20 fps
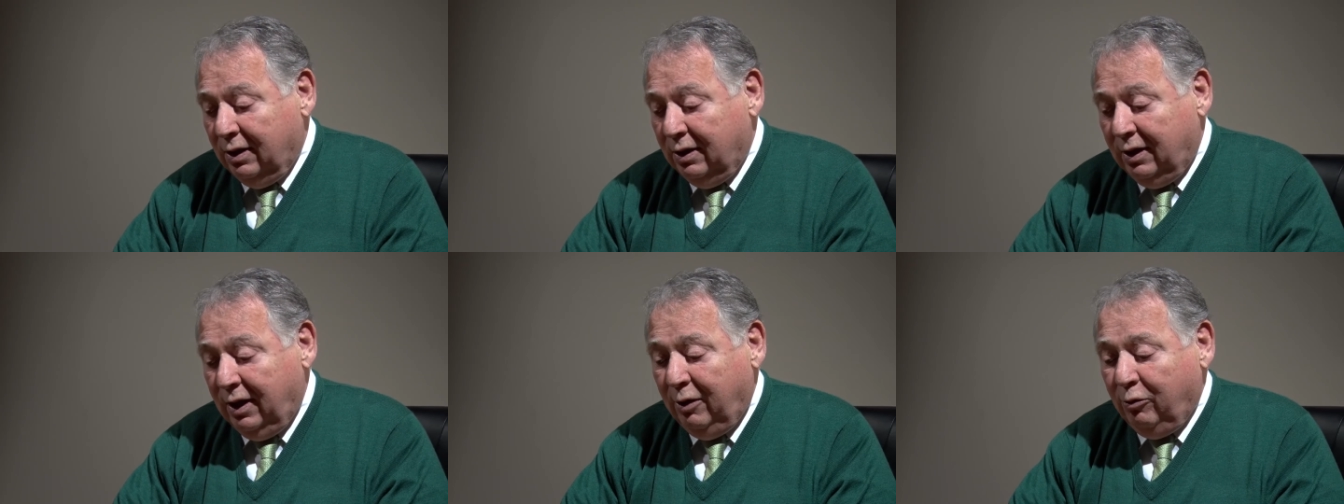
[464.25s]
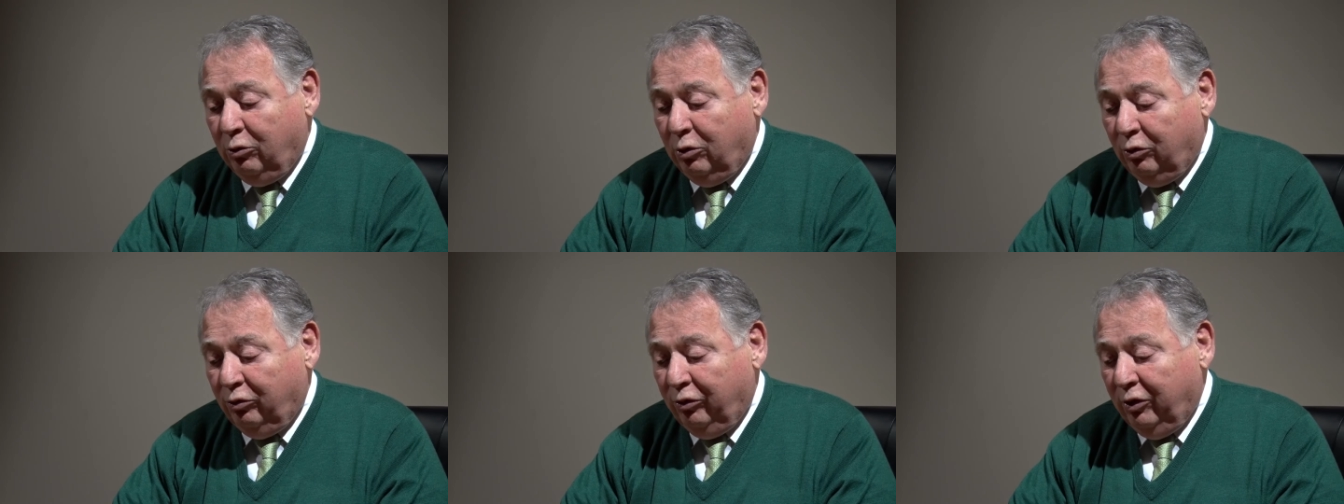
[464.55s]
they
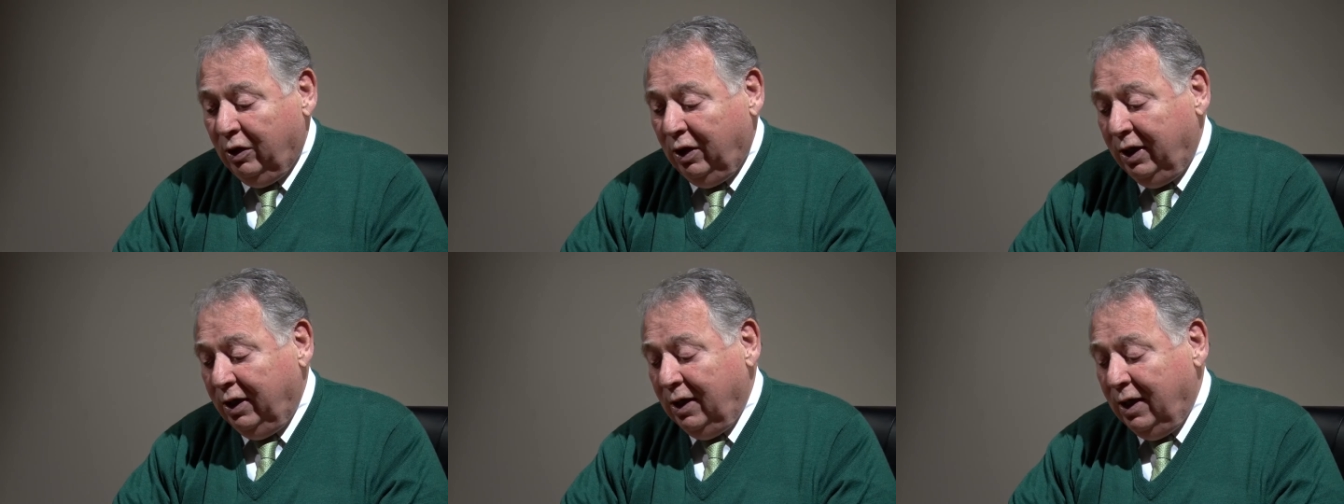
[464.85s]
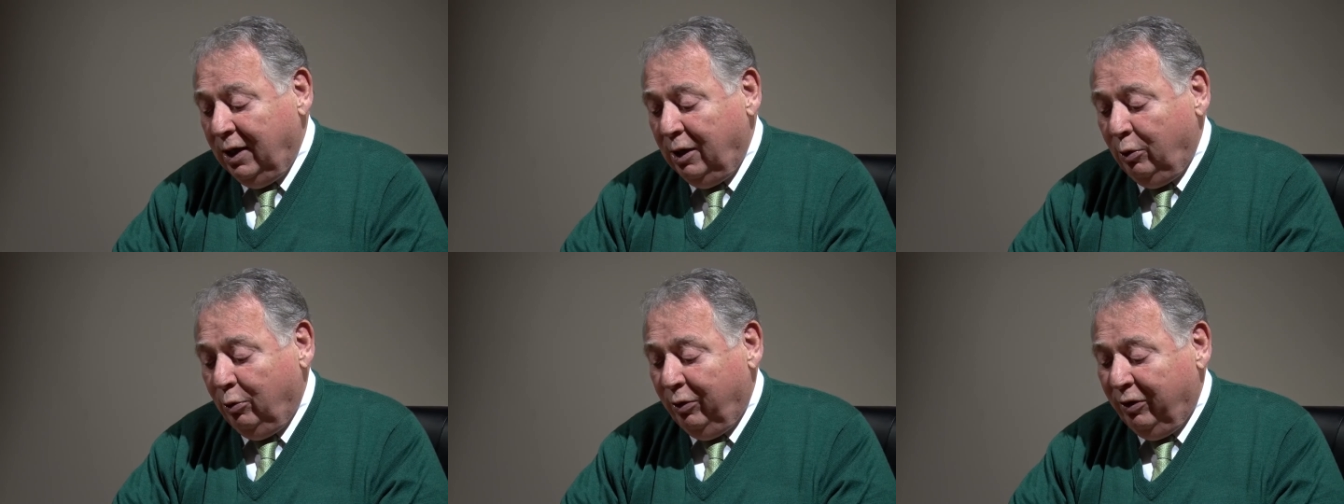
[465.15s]
will relate
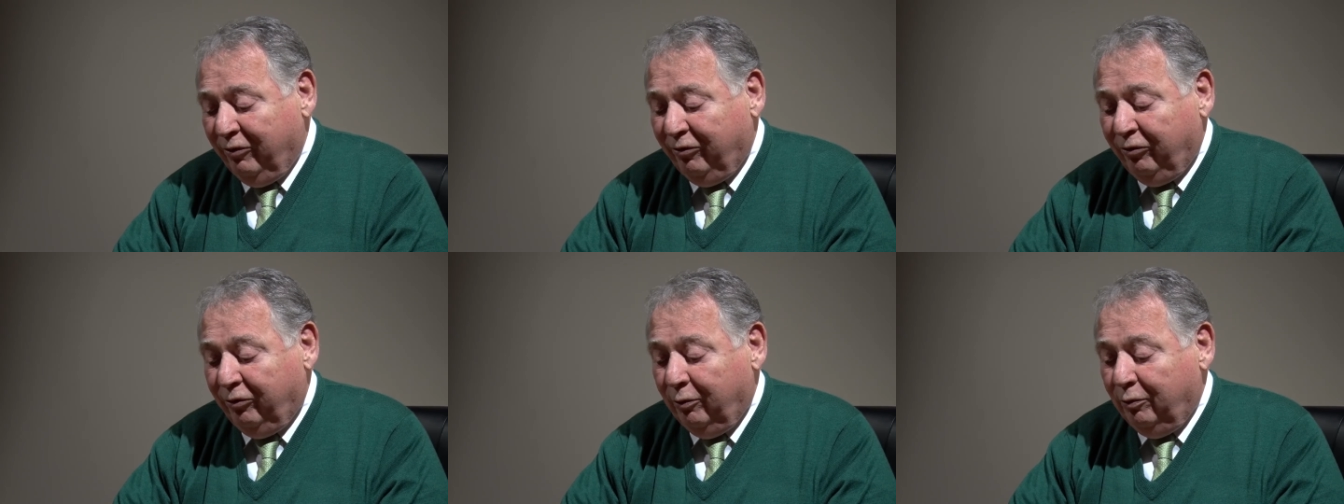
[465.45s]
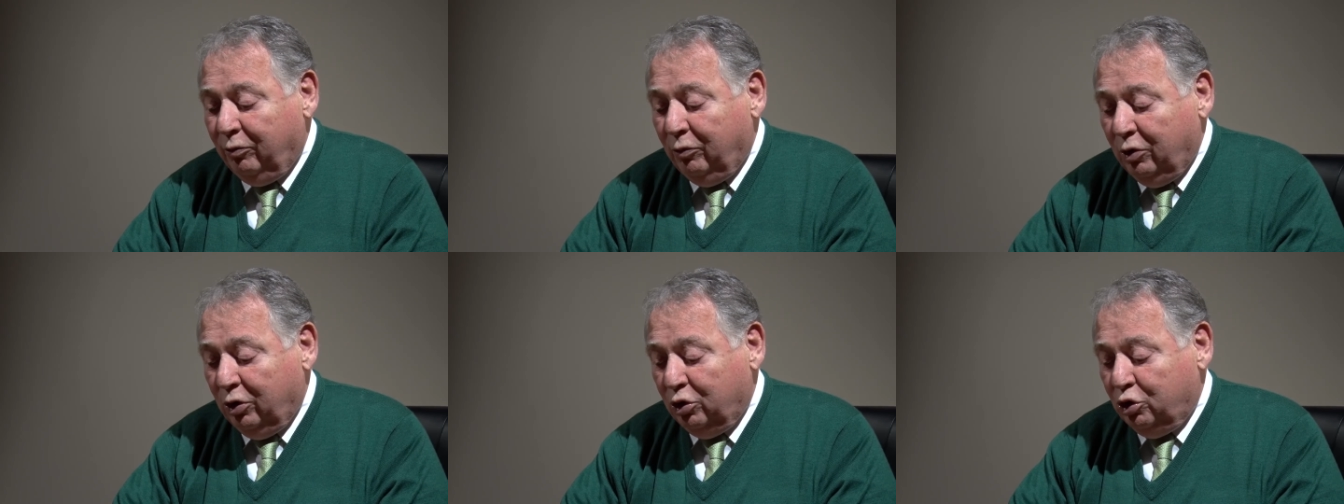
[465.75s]
anywhere
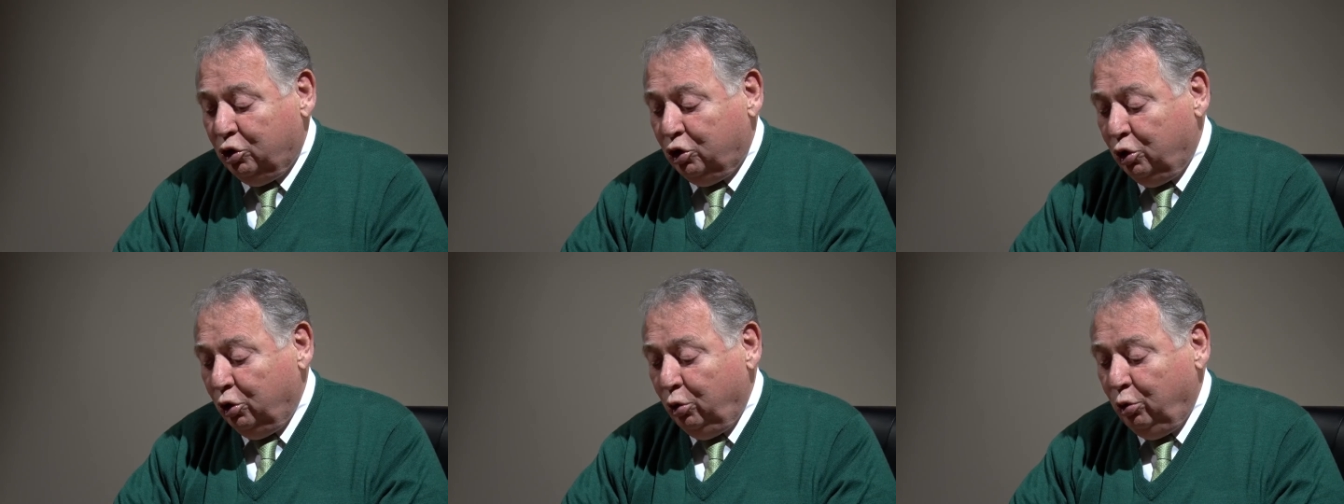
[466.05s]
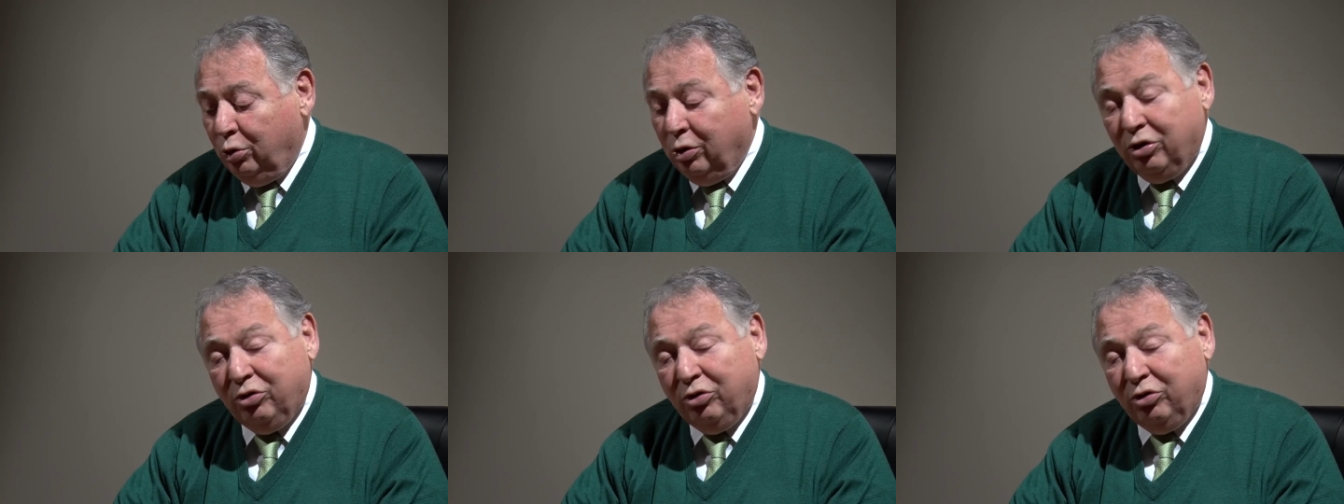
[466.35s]
from two to